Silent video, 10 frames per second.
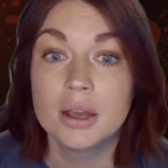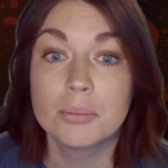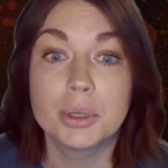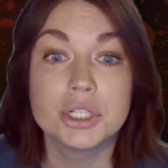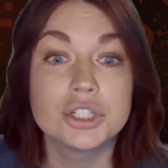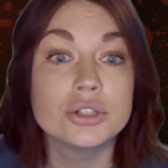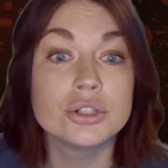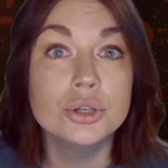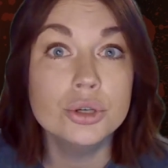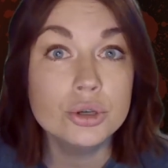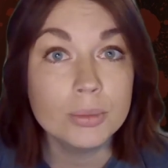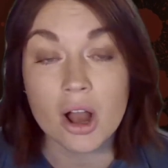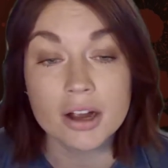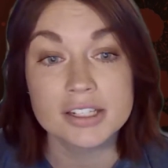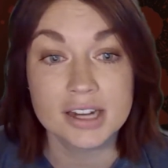but just 2
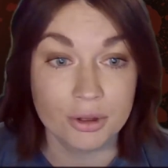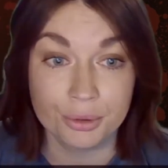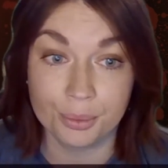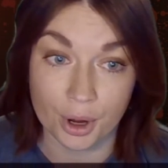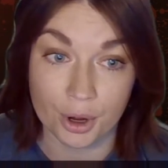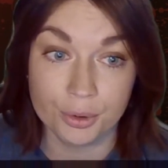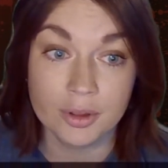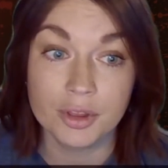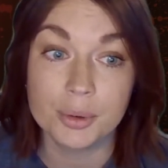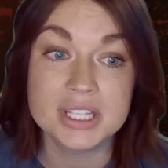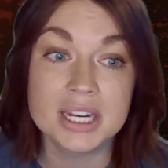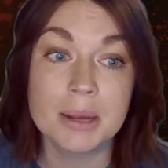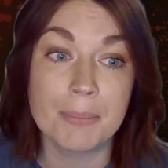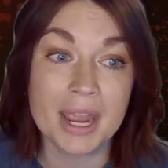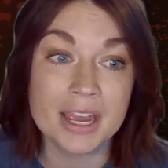blocks down the road, there was an
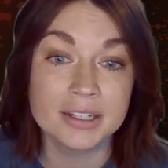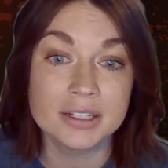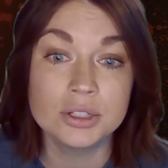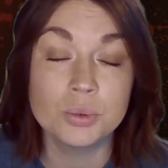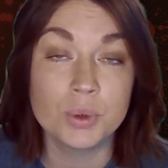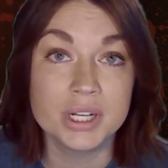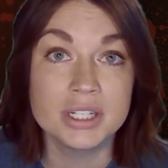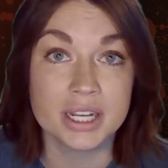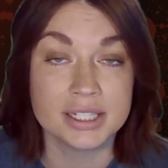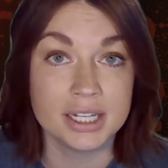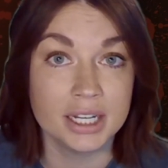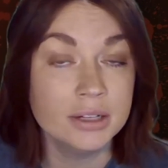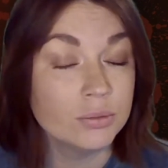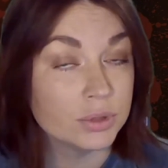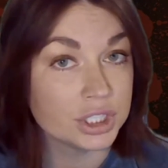abandoned Winn-Dixie,
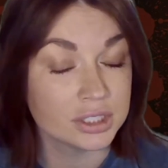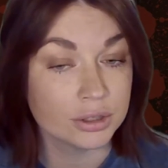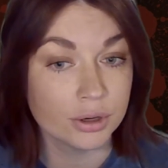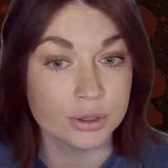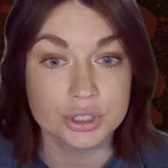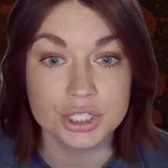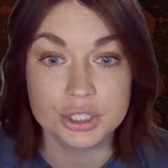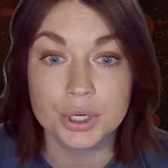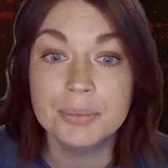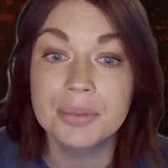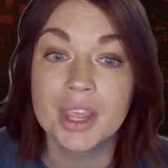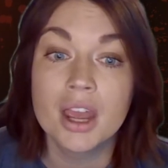which is a grocery store,